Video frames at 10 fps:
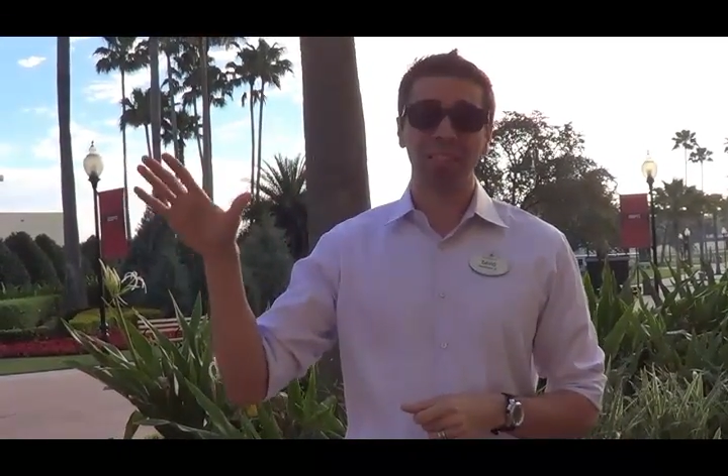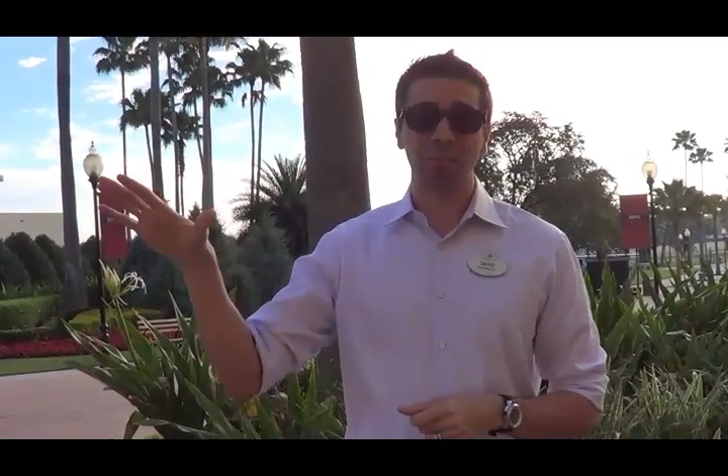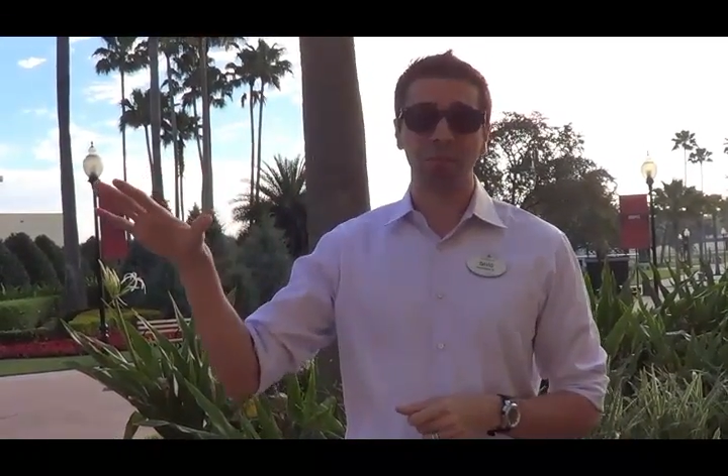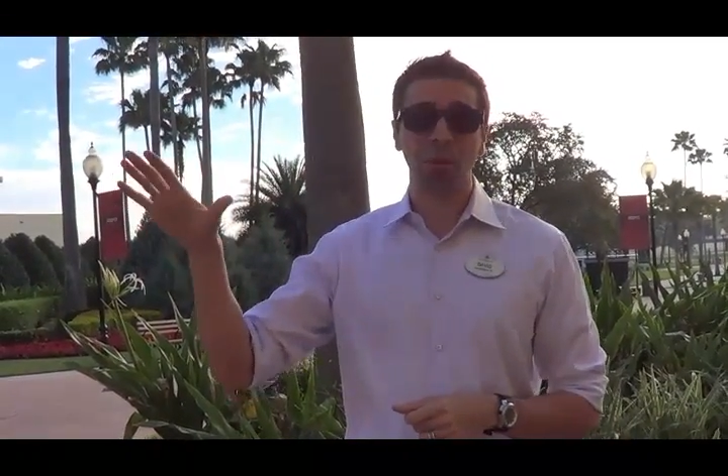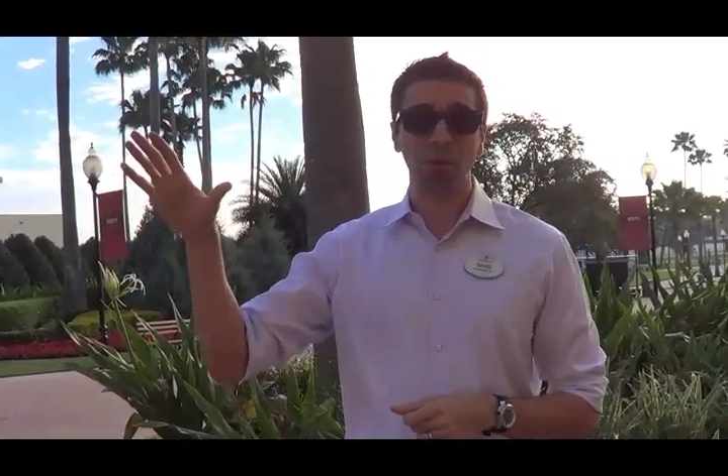
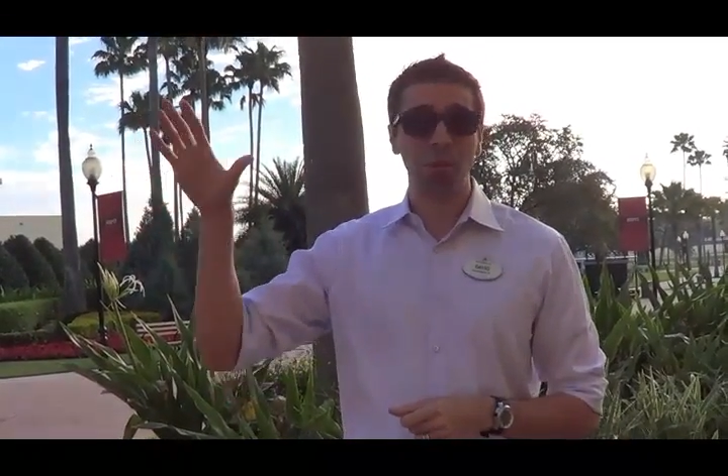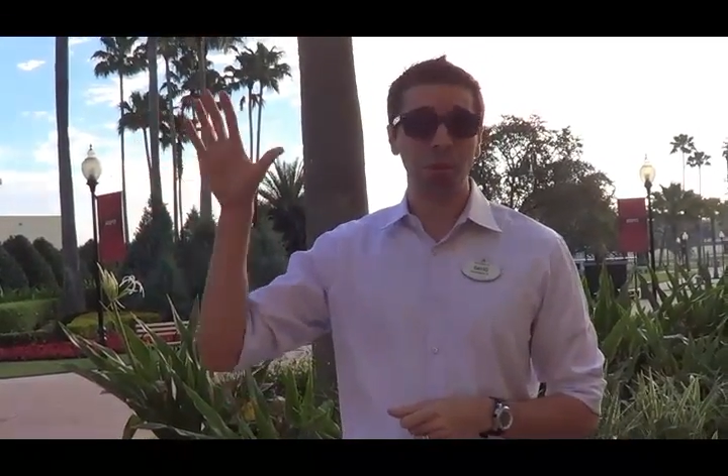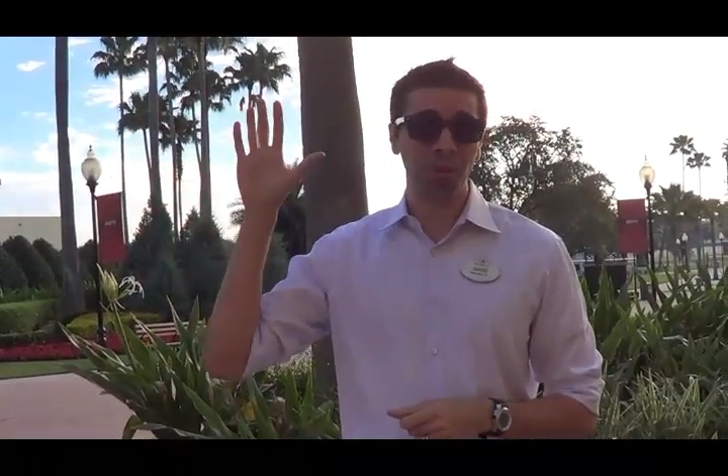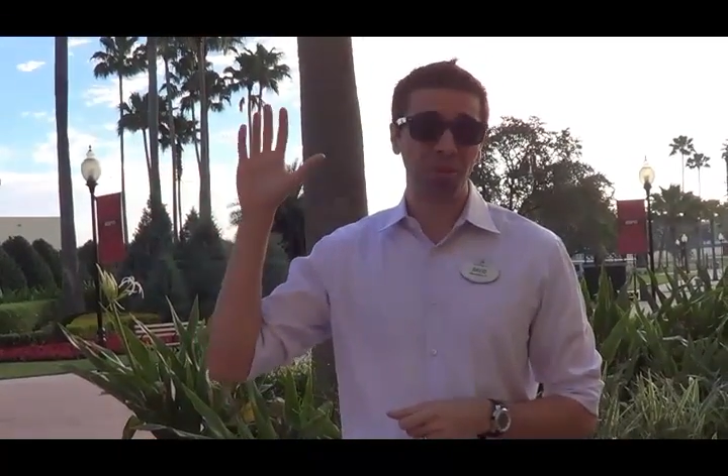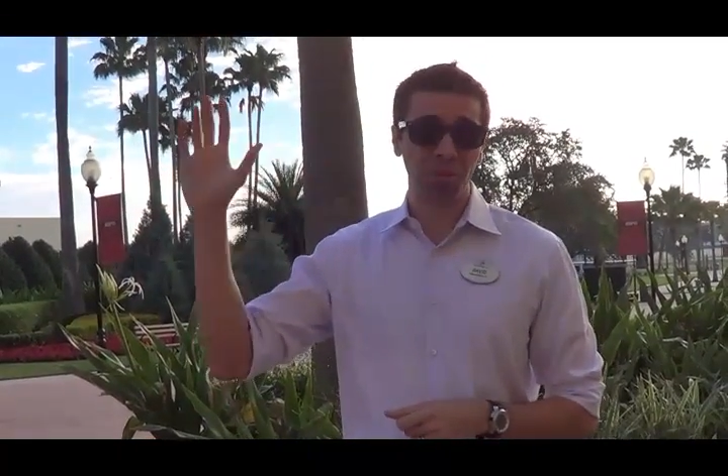different
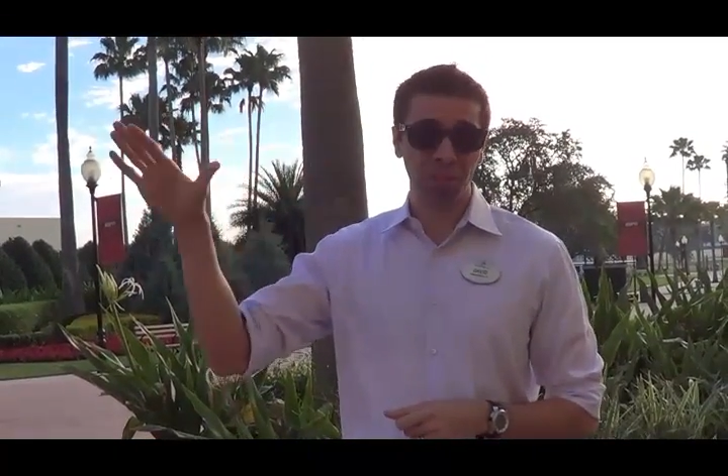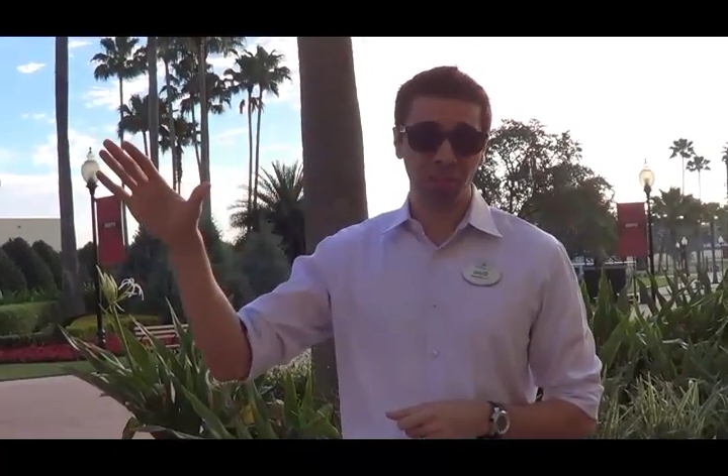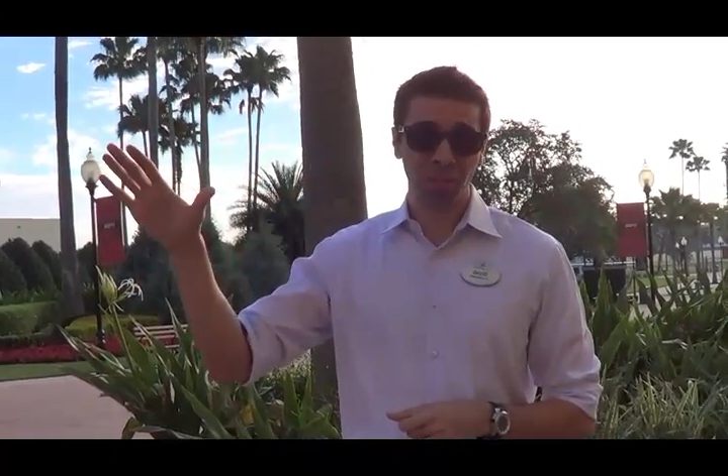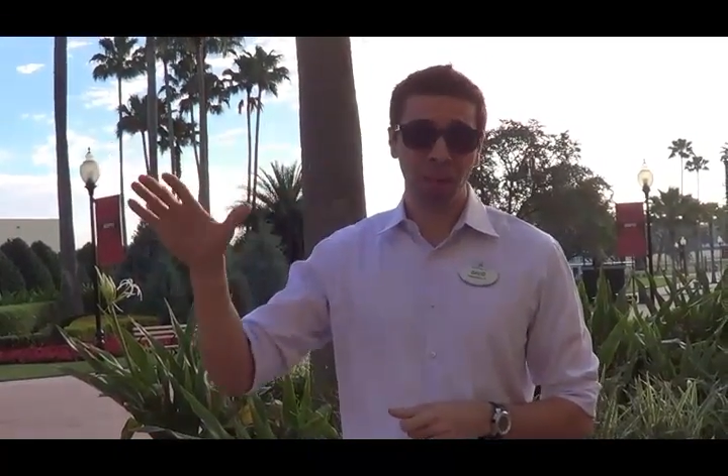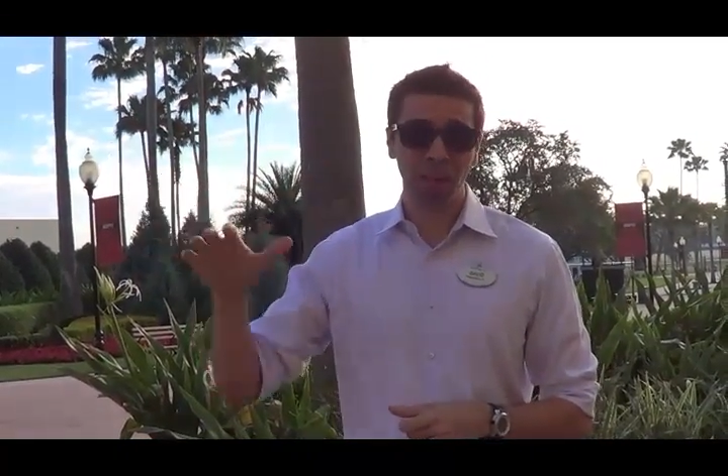multi-purpose
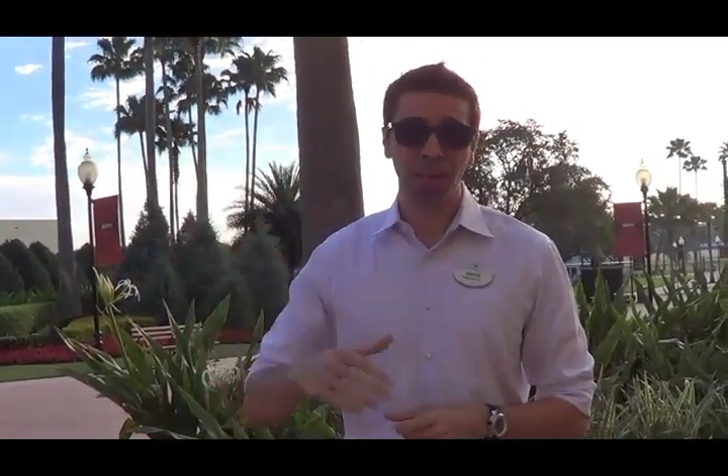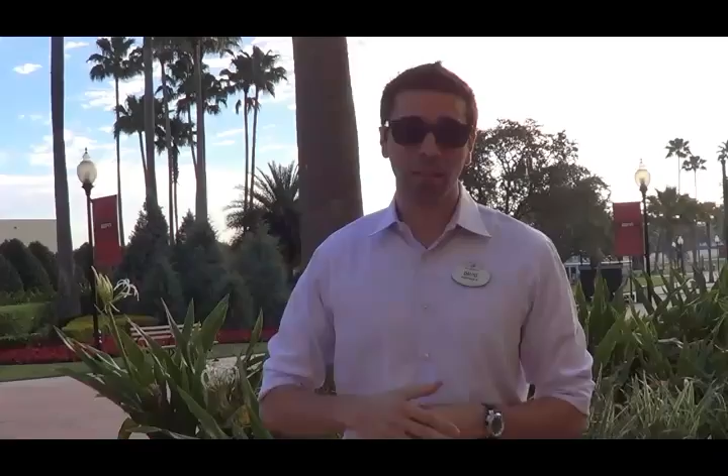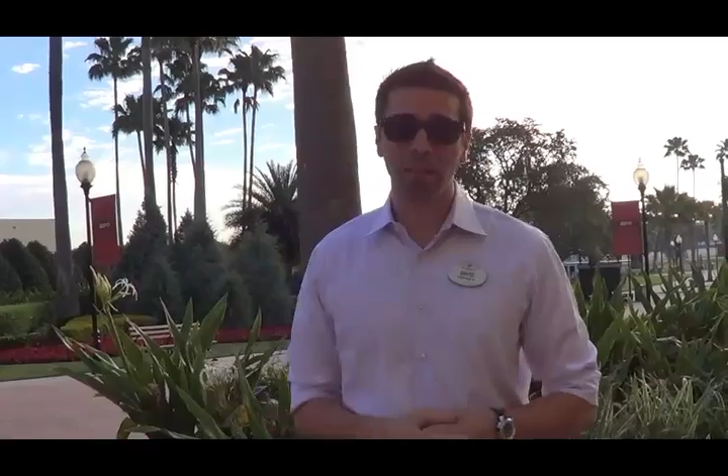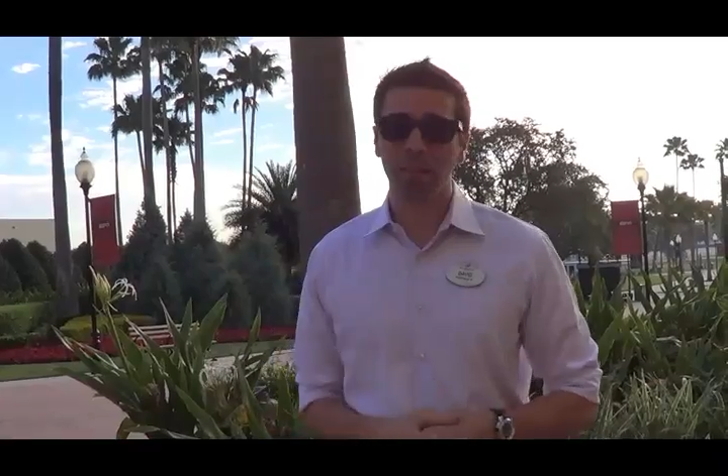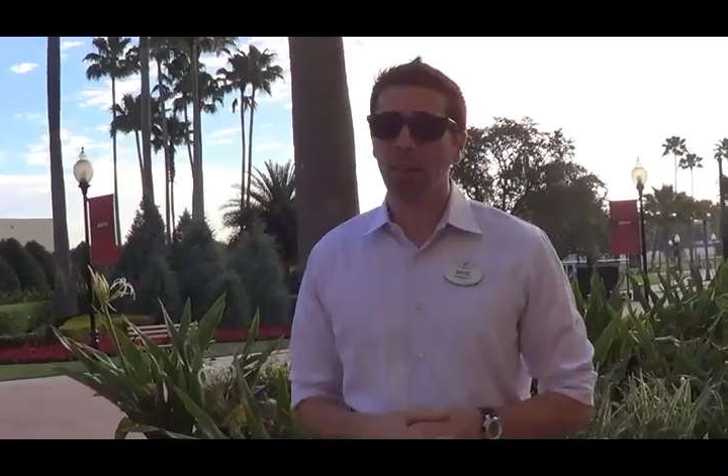fields back there.